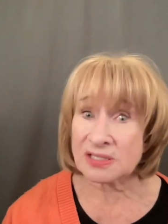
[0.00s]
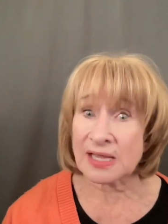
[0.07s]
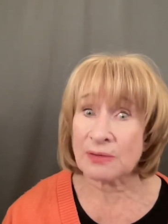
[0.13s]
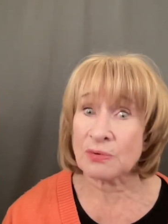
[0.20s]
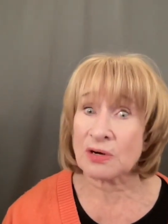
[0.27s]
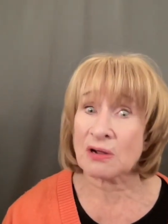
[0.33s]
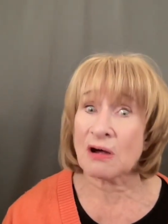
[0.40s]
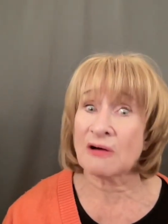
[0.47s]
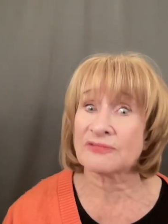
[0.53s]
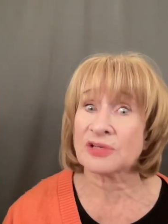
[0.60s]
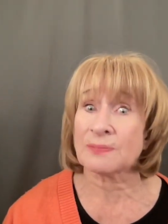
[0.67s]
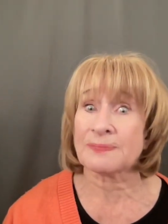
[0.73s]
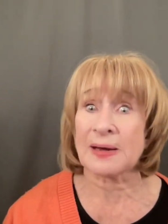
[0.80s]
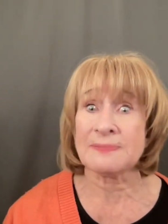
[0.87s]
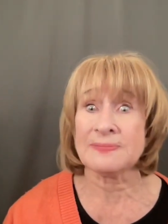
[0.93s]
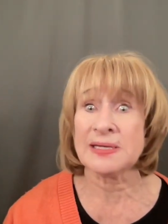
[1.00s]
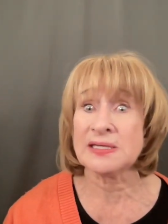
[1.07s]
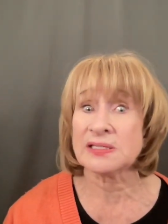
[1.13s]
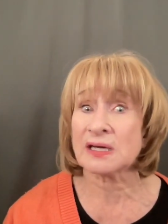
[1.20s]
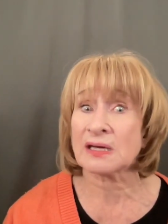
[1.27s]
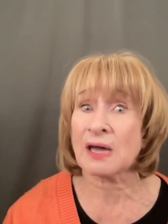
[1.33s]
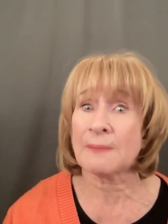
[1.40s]
They were carved up by
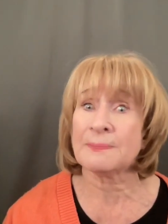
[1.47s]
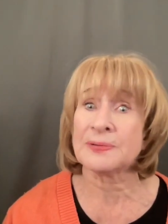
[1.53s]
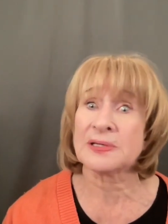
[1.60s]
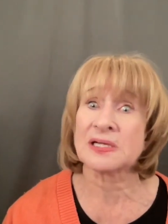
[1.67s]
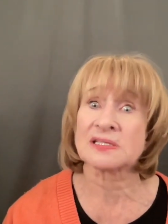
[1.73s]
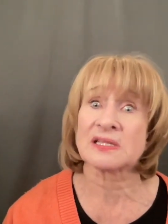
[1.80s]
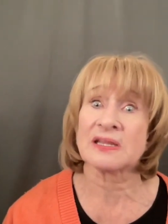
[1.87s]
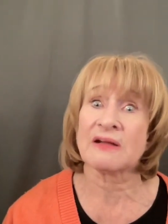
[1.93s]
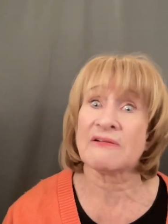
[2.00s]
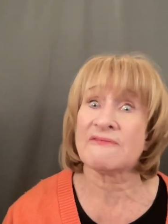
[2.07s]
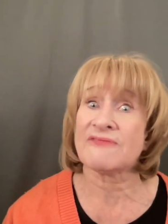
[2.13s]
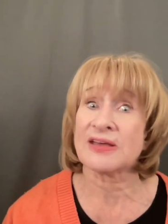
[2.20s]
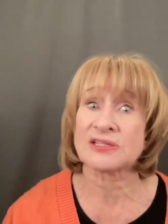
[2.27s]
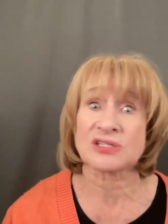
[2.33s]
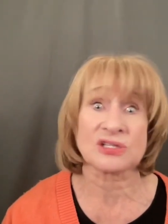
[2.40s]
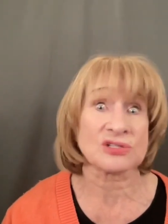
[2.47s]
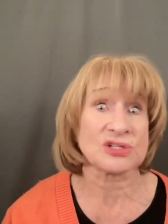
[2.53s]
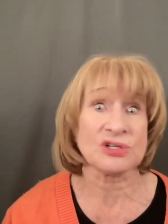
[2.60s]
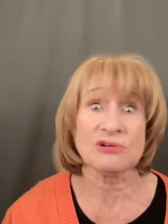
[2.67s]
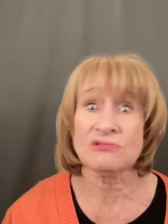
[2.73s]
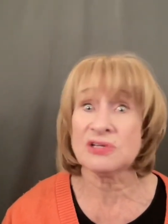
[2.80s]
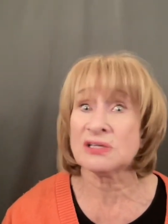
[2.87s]
media companies and their investors,
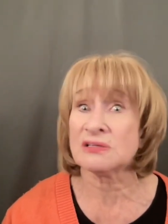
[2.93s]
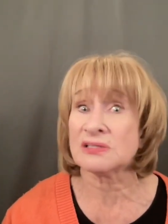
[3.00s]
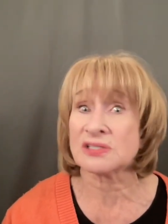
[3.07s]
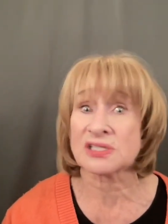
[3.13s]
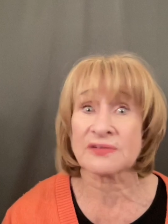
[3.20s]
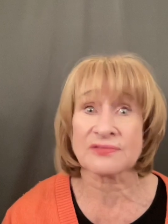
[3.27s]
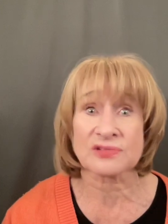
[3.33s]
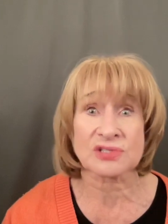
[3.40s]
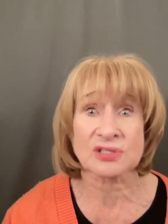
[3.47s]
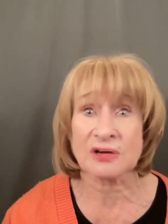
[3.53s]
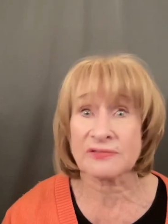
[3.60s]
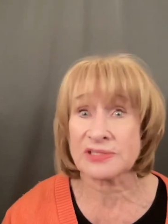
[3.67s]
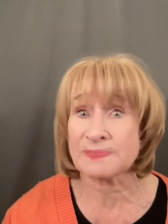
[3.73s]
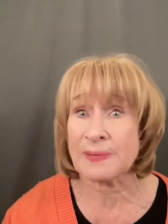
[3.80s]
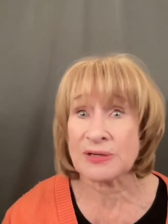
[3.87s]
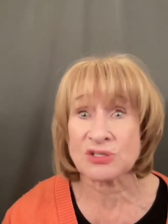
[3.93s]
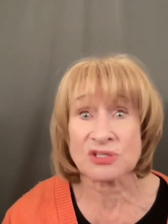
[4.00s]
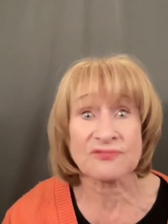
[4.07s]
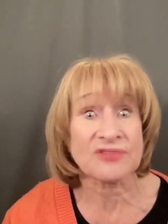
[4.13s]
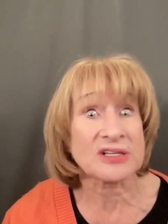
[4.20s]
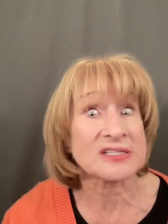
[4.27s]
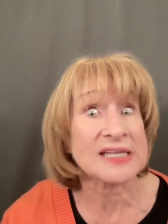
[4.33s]
union and civil service pension
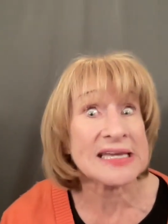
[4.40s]
funds,